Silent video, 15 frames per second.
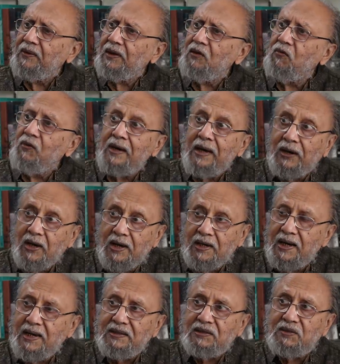you will
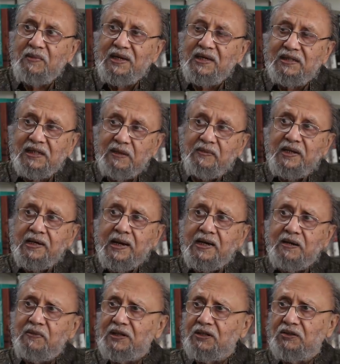recognize many
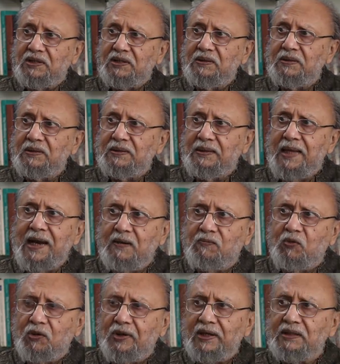similarity between that
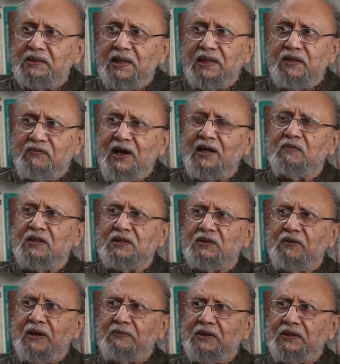protest and the farmers
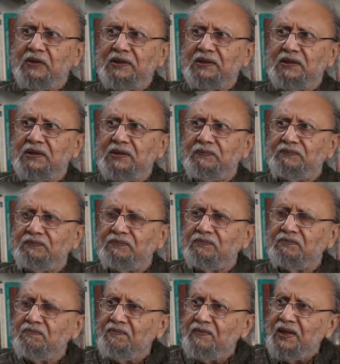protest.
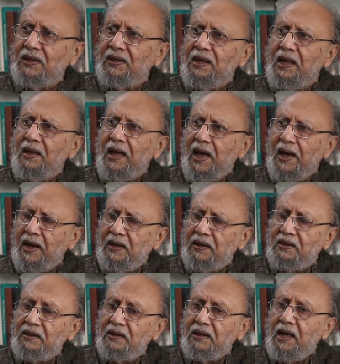
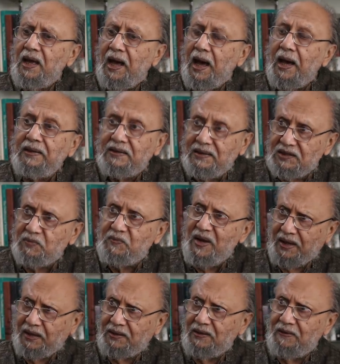And I
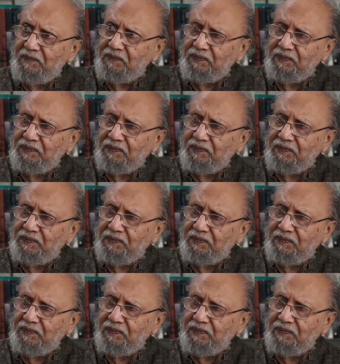suspect